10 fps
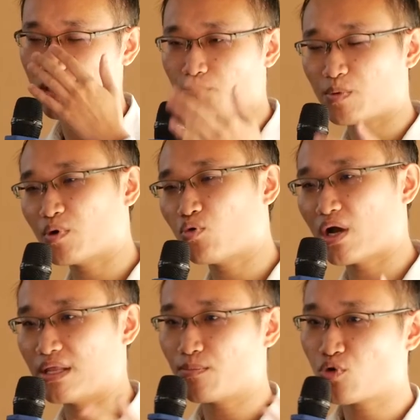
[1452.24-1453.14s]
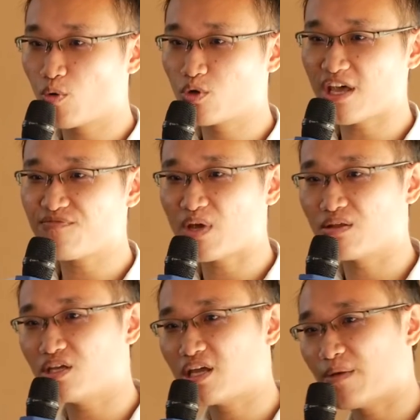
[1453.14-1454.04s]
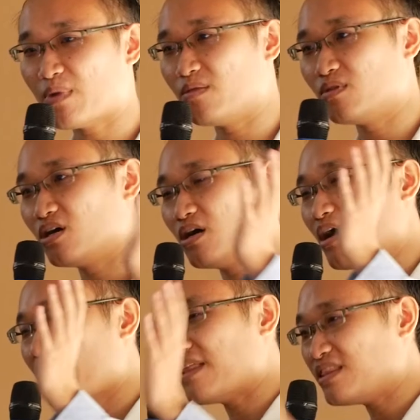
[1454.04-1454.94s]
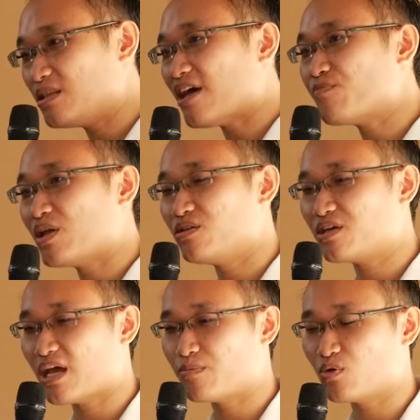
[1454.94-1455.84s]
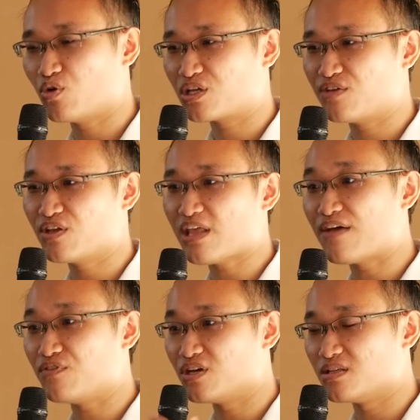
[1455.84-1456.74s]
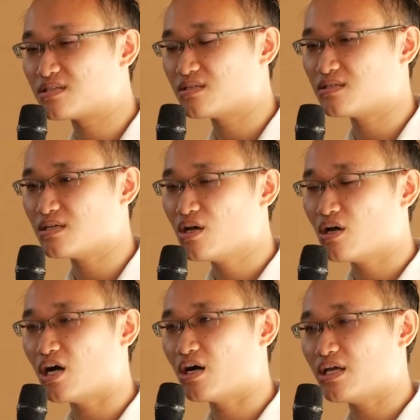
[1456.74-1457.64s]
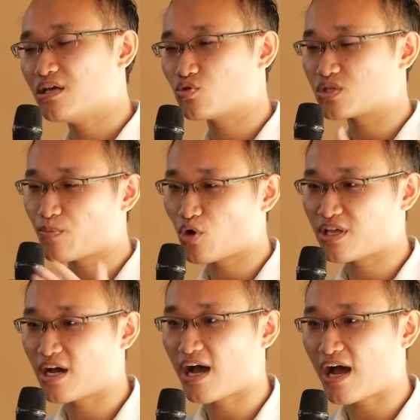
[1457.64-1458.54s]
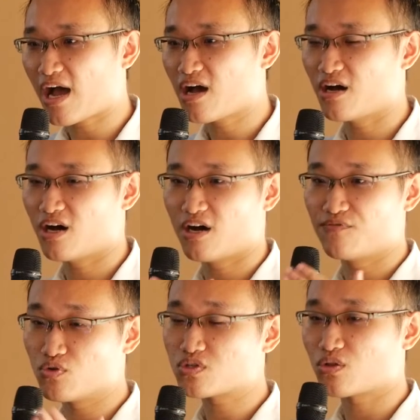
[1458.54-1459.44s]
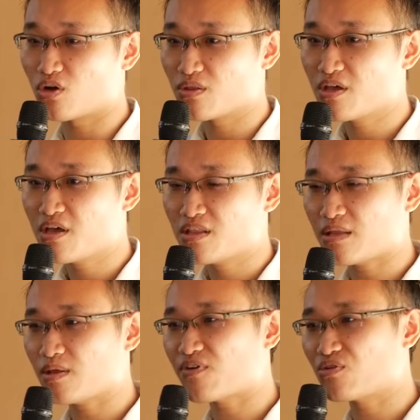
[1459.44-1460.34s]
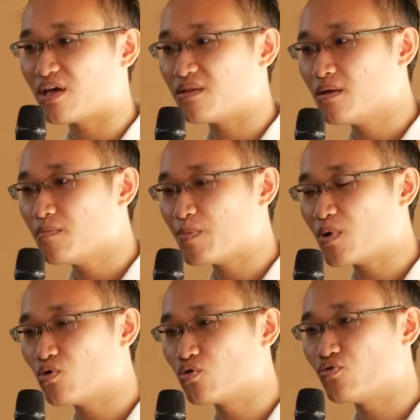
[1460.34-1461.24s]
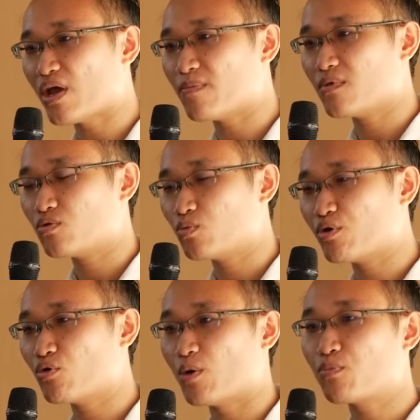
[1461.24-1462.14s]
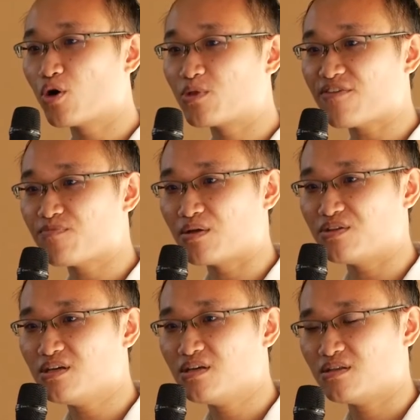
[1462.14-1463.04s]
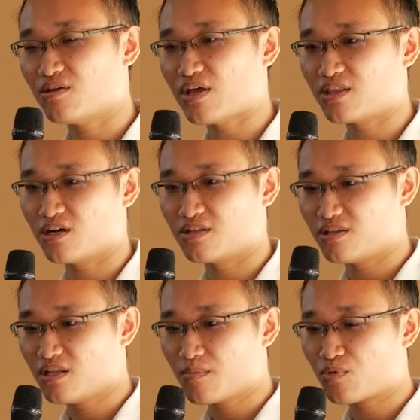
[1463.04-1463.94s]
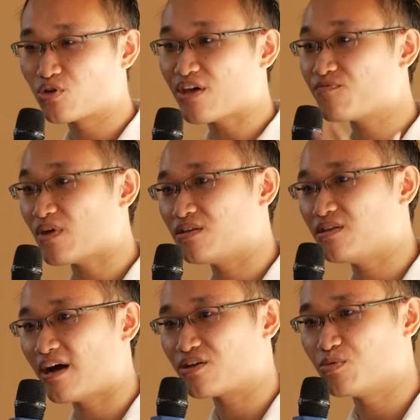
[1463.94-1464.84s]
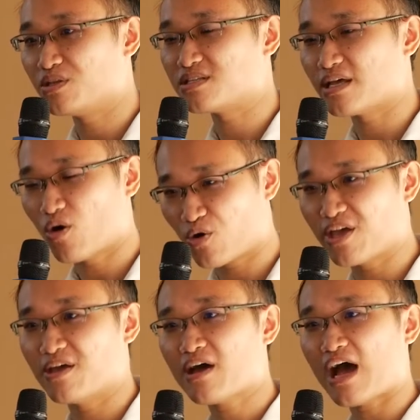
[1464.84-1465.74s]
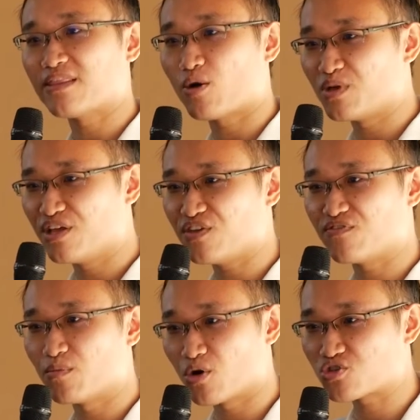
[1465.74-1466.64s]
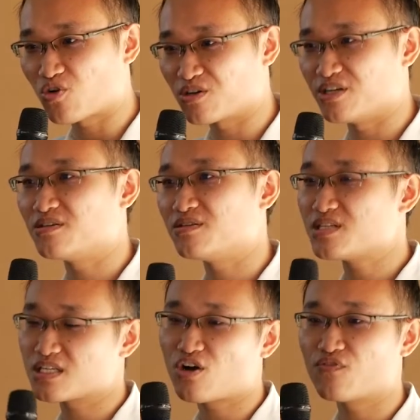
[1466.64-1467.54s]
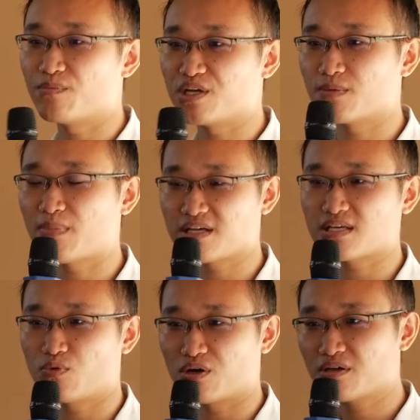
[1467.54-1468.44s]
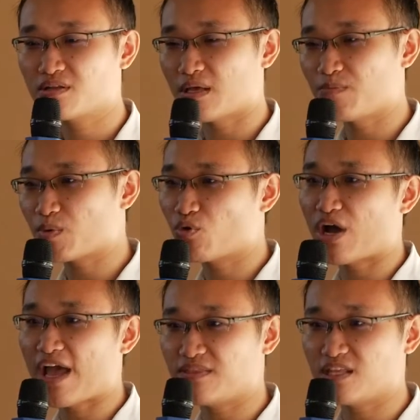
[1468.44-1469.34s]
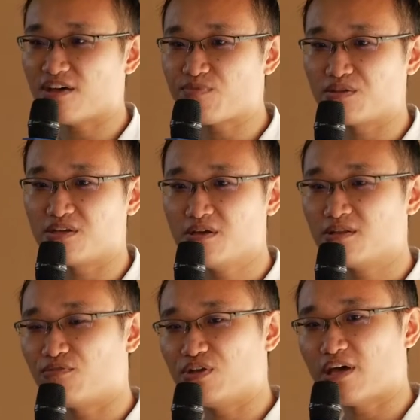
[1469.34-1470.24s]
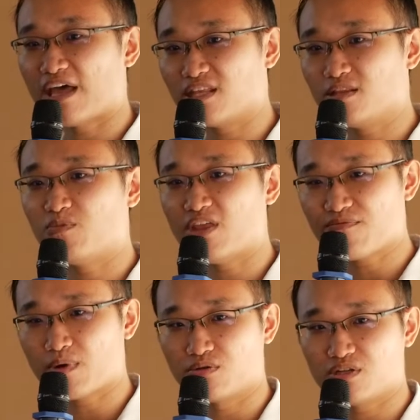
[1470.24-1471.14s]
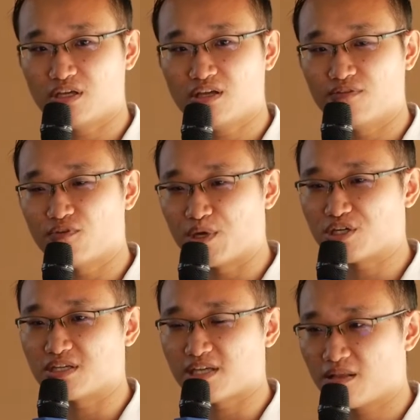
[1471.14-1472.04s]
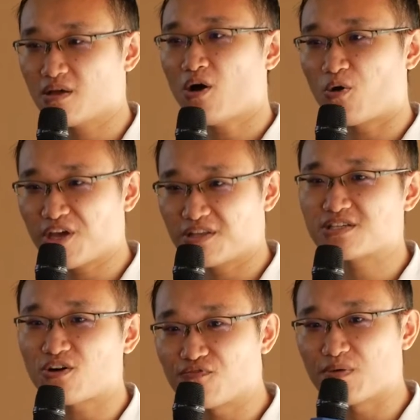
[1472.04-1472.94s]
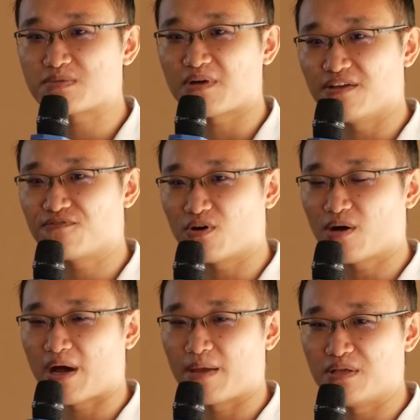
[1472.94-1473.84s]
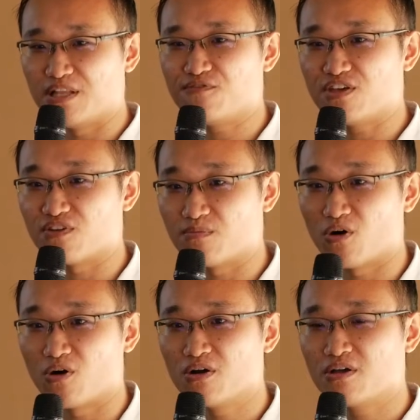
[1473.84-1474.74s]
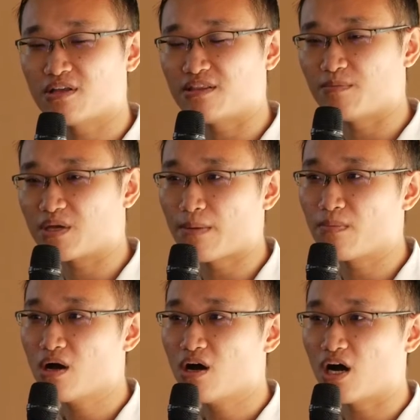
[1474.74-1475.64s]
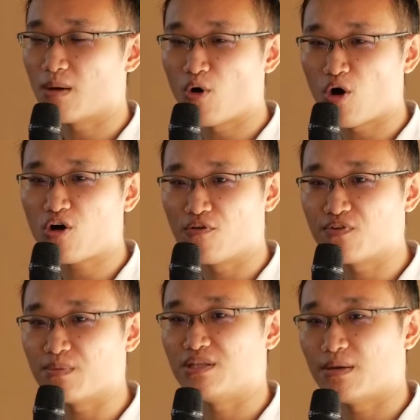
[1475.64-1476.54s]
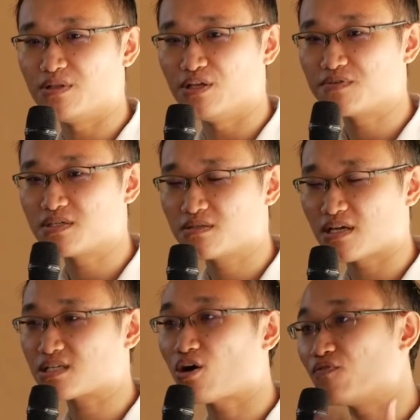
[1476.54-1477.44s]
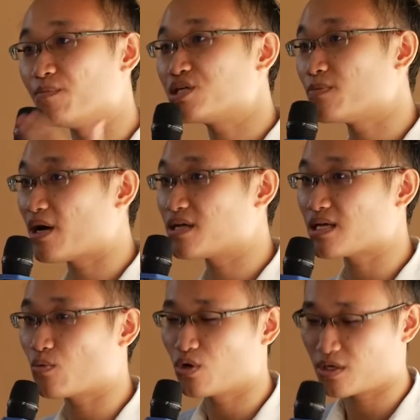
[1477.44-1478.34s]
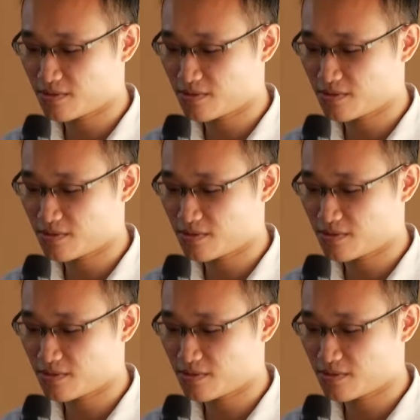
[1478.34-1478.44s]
people who are in the pro-death penalty camp and the anti-death penalty camp, they were given evidence to support their views or not. And they found that people who were pro-death penalty, they read the pro-death penalty argument, they say, okay, I now believe even more strongly. This is confirmation bias at work. Then people who are anti-death penalty, they read the anti-death penalty information, they say, okay, this confirms my belief even more. And they become more confirmed in their beliefs. That's confirmation bias at work.